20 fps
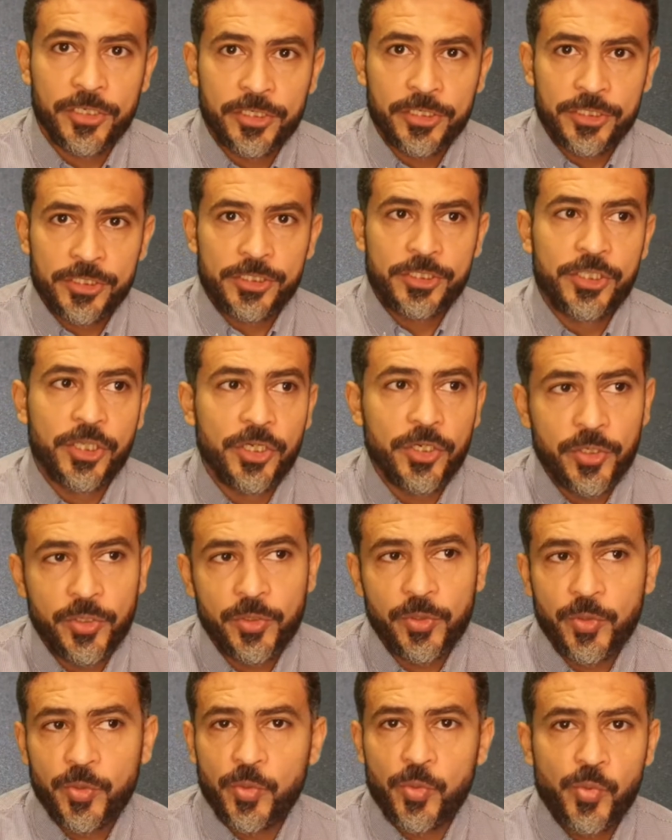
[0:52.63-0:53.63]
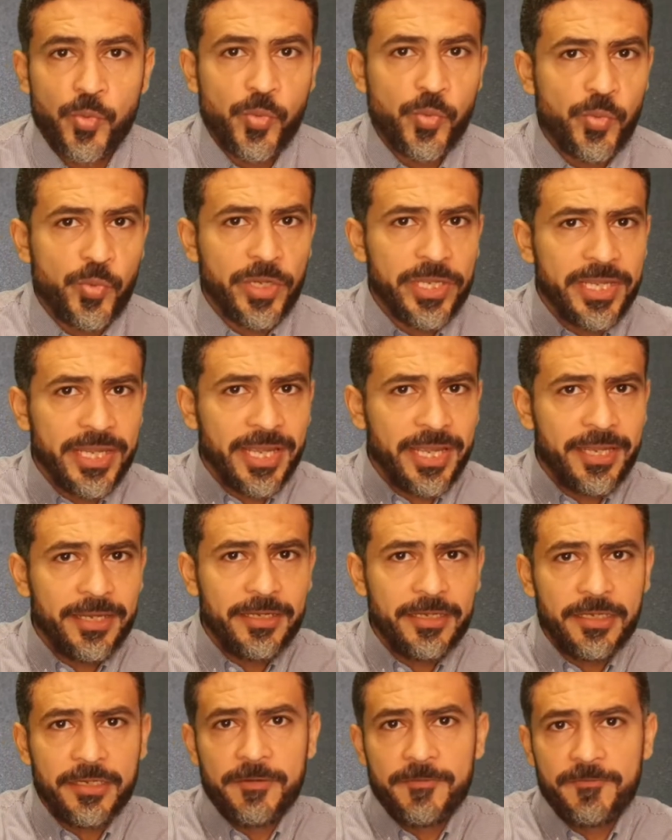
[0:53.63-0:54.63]
So we
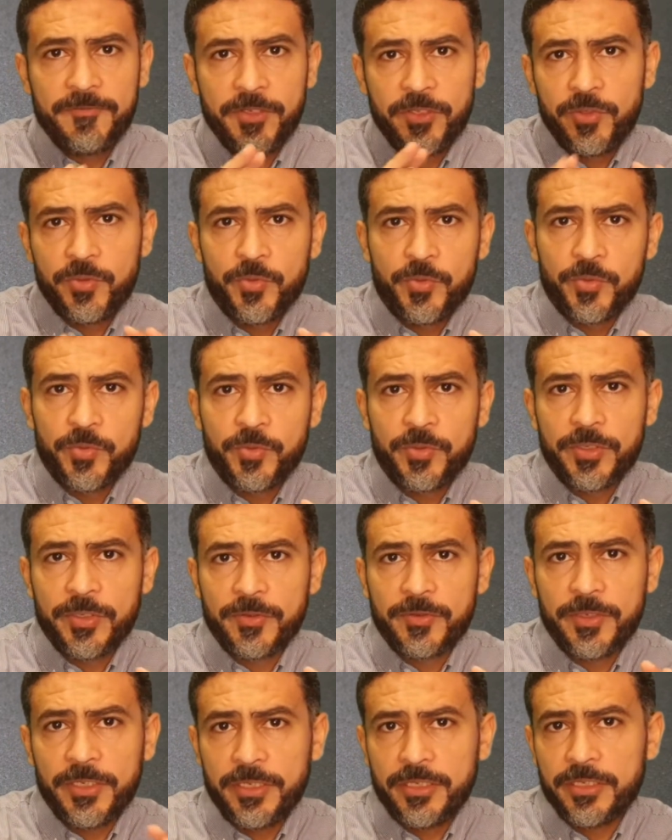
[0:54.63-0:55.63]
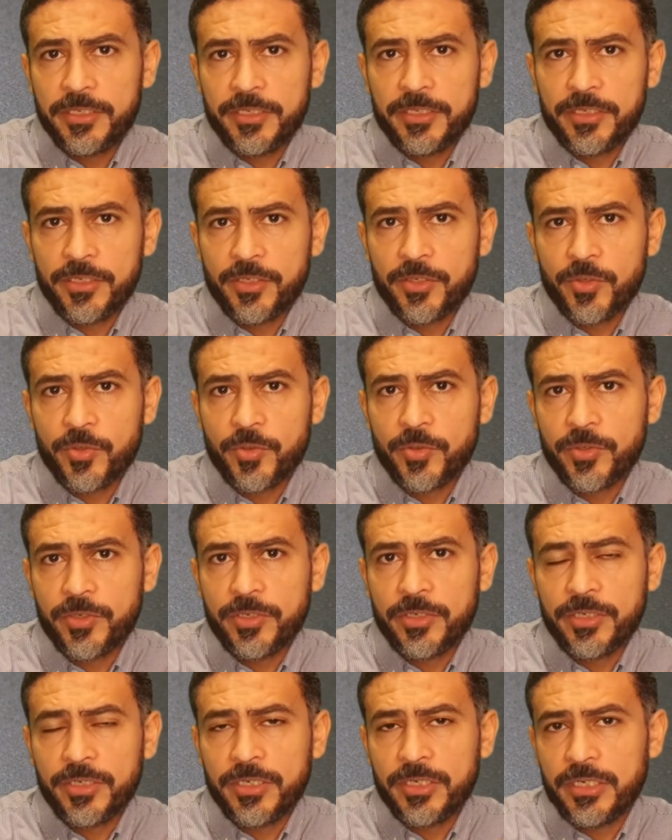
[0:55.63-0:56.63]
can view thinking
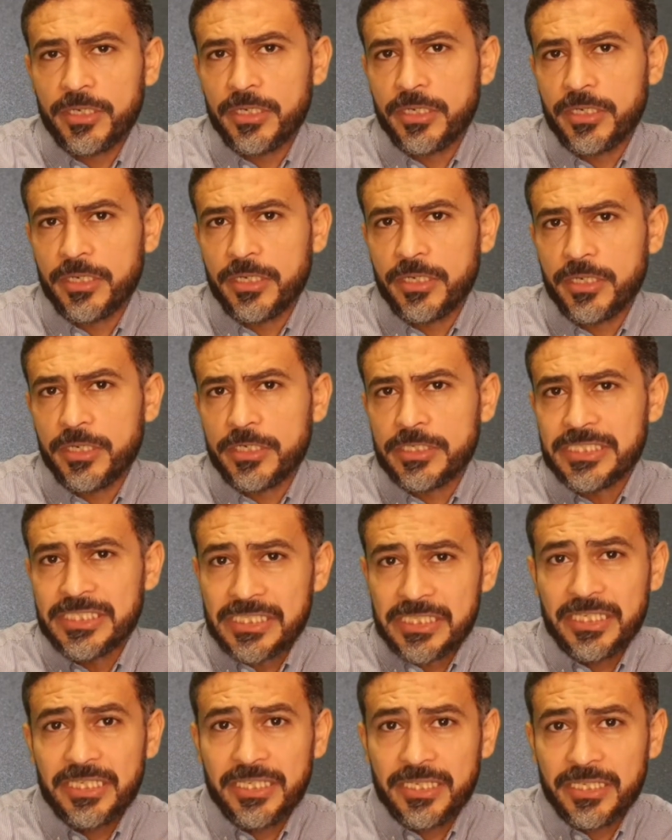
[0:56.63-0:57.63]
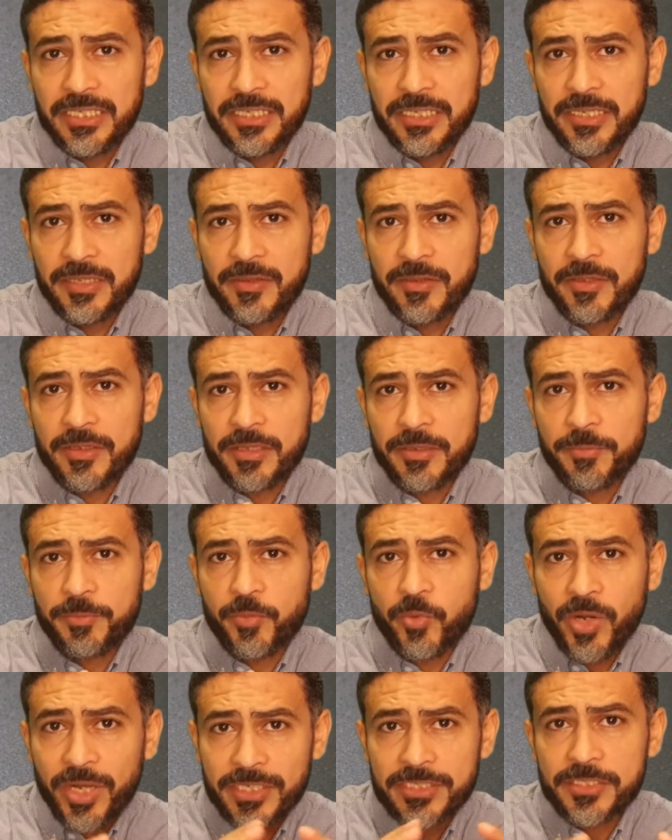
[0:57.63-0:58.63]
or see the
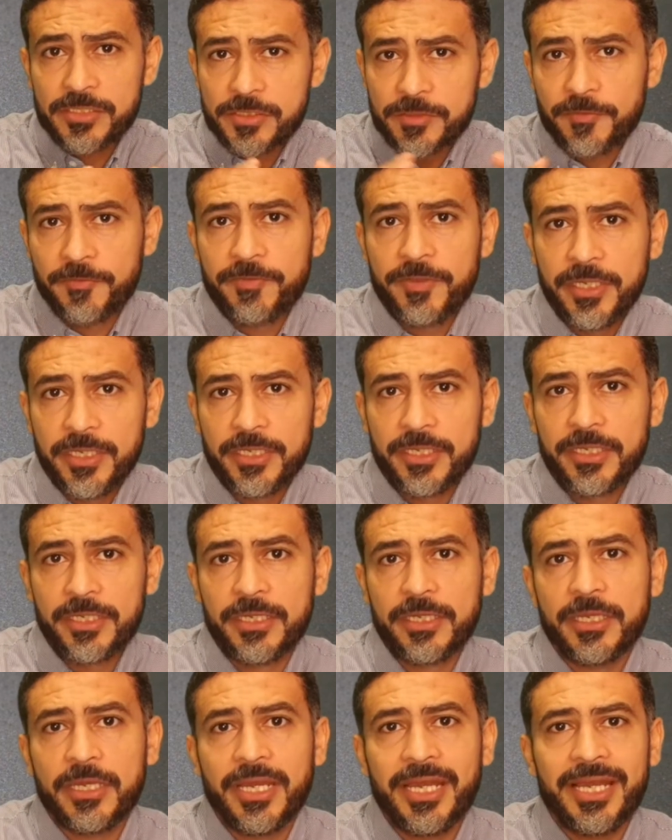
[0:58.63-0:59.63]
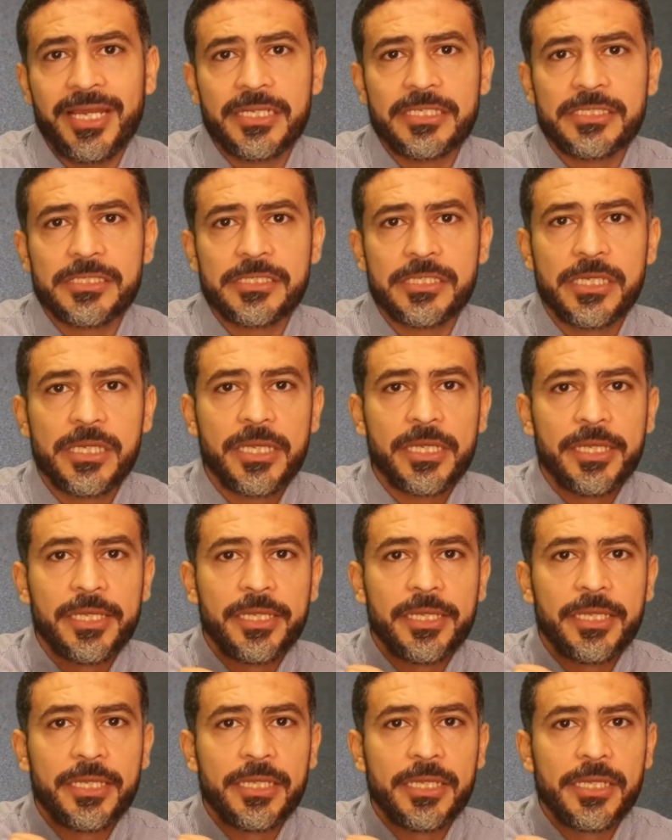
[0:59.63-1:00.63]
process of thinking as
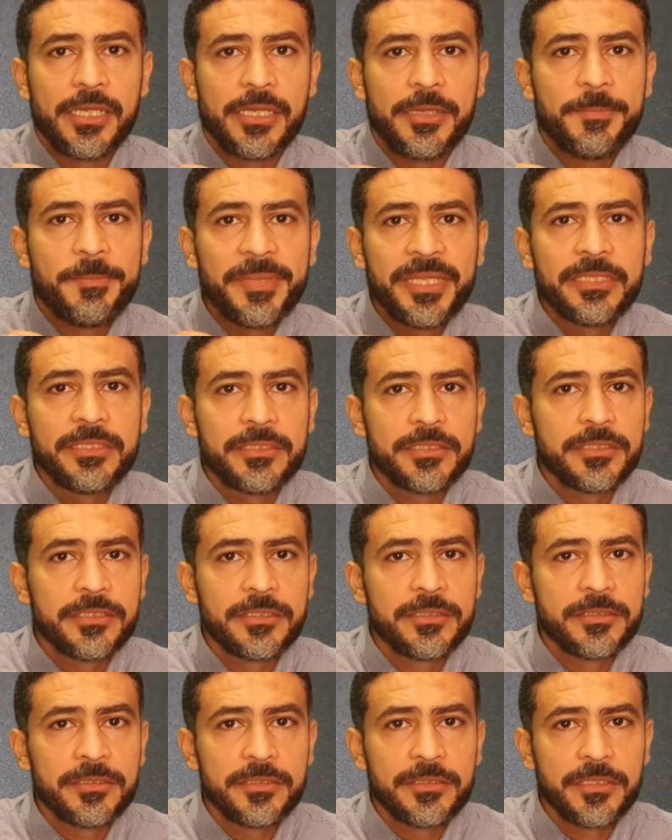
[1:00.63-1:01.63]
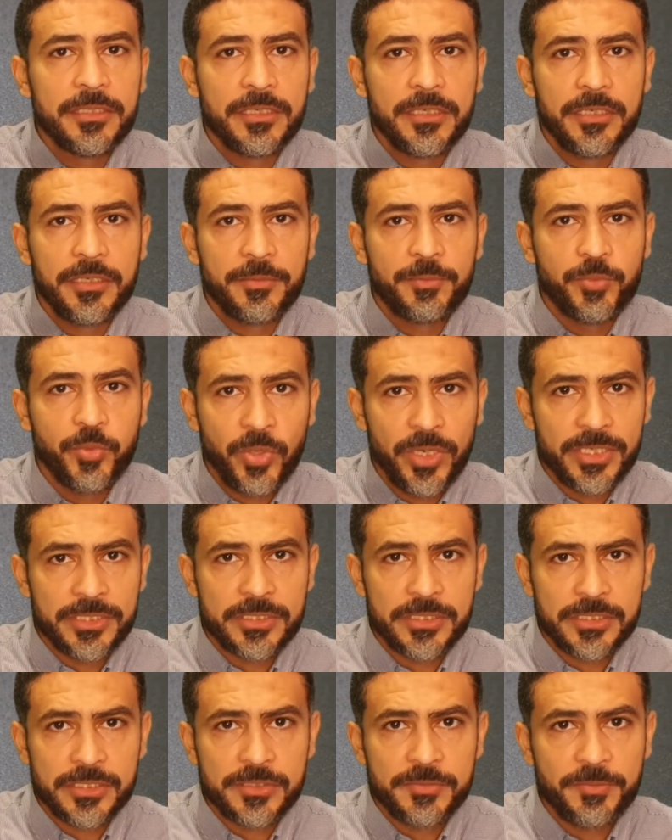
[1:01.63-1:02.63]
a mental
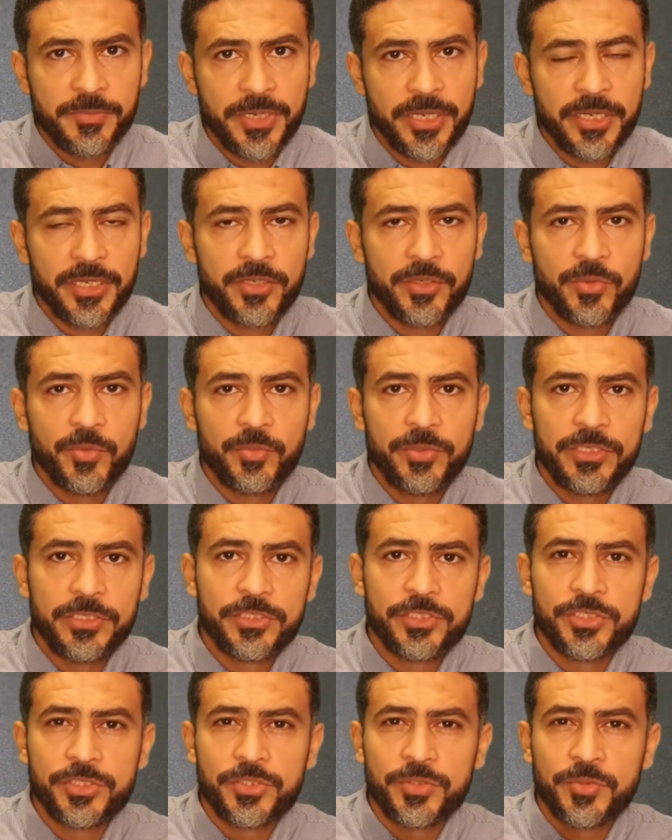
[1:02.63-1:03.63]
process by which